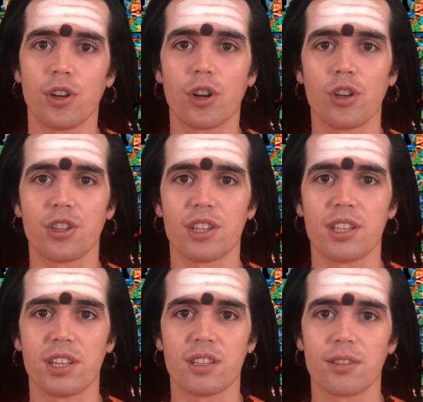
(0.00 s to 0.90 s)

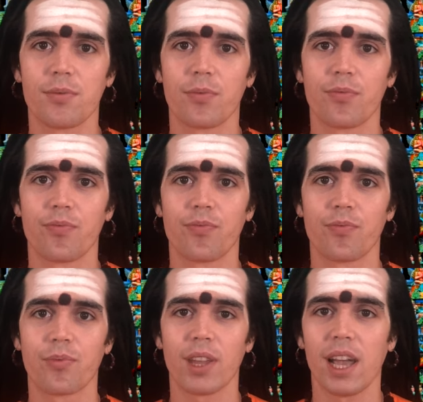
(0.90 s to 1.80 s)
consciousness
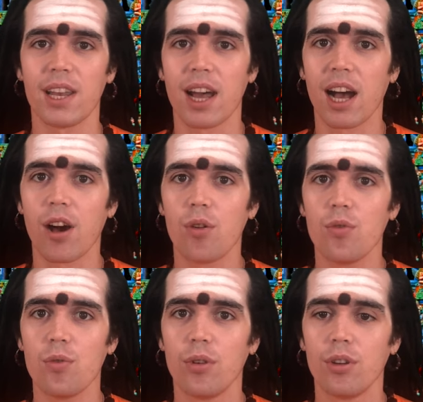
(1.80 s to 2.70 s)
and
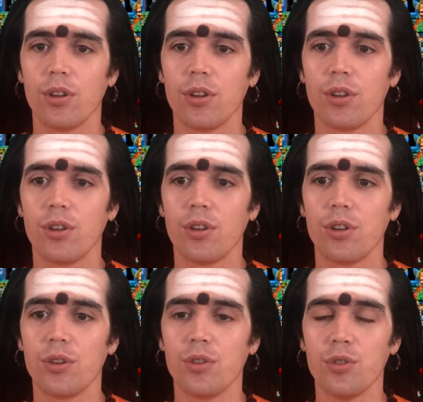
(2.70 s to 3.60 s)
how
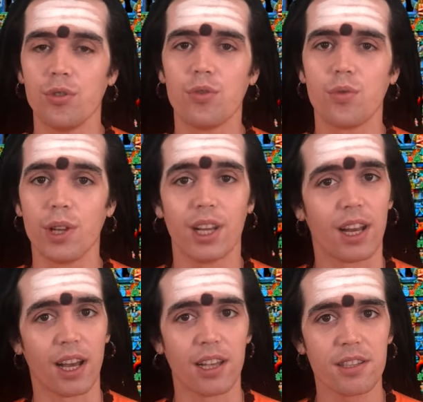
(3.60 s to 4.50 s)
you
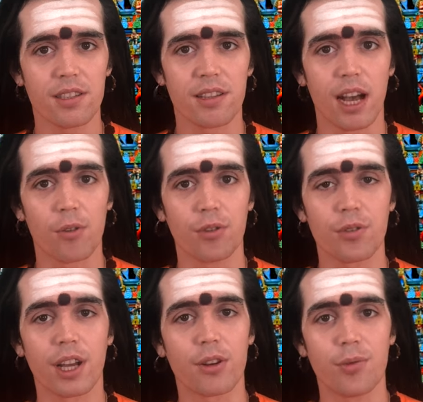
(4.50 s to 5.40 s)
realize, how you
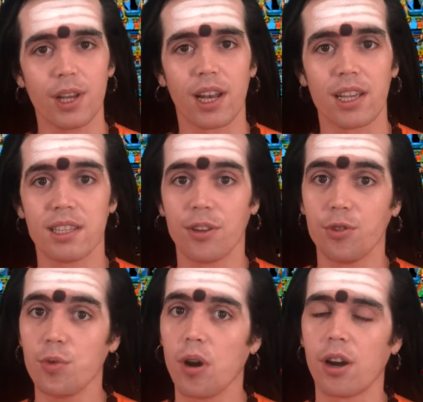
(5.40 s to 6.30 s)
can realize that
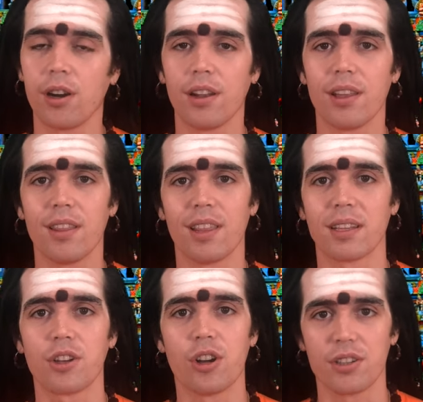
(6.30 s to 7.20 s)
you are
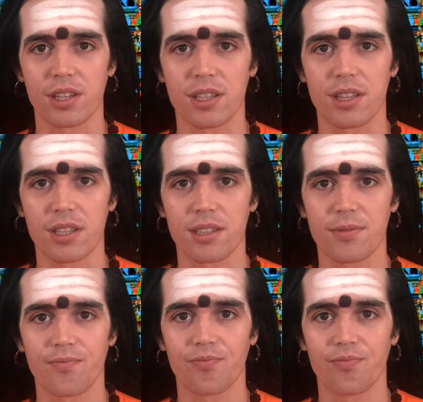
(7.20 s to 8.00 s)
that consciousness.